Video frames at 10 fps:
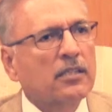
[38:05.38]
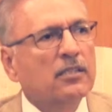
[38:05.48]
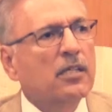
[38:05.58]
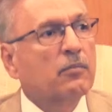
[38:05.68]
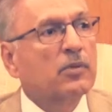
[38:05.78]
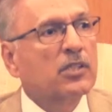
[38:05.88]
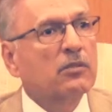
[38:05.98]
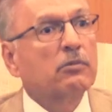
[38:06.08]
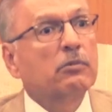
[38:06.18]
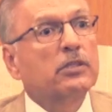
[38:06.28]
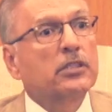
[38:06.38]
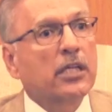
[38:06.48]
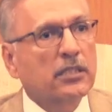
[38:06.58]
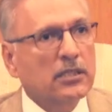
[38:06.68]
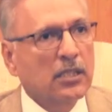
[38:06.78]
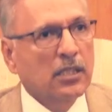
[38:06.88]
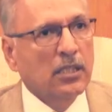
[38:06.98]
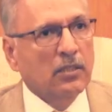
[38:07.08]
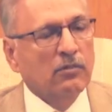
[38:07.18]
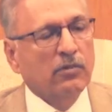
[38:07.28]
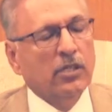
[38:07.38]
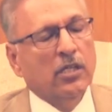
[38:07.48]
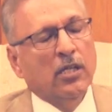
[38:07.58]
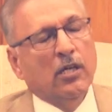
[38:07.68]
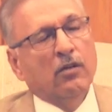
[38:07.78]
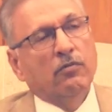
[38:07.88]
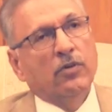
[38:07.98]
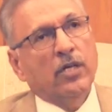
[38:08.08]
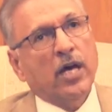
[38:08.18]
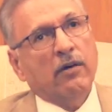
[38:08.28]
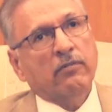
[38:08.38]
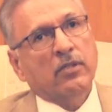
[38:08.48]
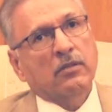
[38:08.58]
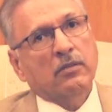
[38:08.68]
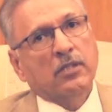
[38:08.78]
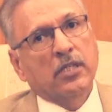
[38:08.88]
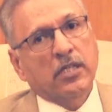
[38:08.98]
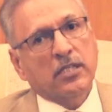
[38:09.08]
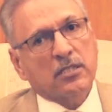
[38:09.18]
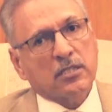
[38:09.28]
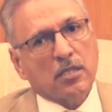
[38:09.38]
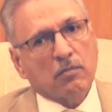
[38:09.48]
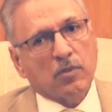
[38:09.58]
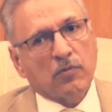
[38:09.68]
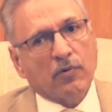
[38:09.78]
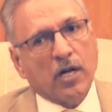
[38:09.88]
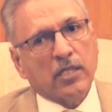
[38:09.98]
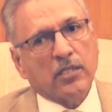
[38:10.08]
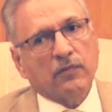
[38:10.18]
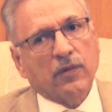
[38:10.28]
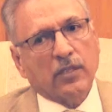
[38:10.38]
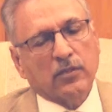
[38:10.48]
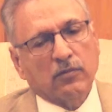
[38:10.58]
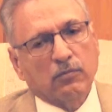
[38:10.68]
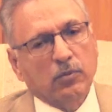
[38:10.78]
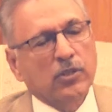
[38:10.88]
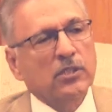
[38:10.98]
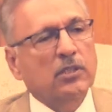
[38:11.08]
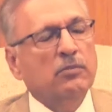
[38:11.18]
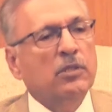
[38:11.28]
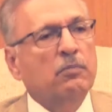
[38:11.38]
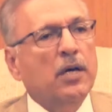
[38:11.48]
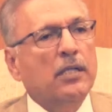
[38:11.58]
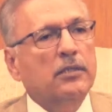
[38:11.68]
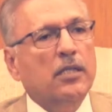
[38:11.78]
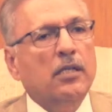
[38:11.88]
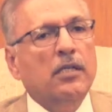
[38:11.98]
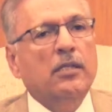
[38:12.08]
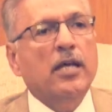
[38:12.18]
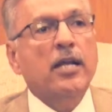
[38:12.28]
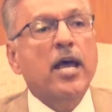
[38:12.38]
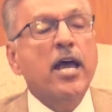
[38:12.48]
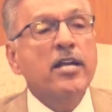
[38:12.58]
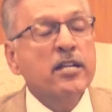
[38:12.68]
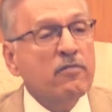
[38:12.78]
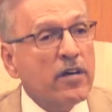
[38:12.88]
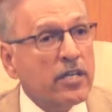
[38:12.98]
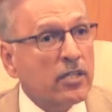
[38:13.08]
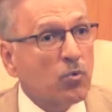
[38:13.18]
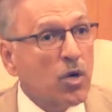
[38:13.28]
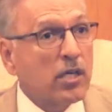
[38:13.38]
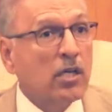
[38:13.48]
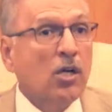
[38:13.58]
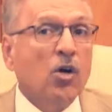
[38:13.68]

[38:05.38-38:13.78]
that these are preservable sites. We have the greatest number of artifacts of Buddhism in Pakistan than anywhere in the world.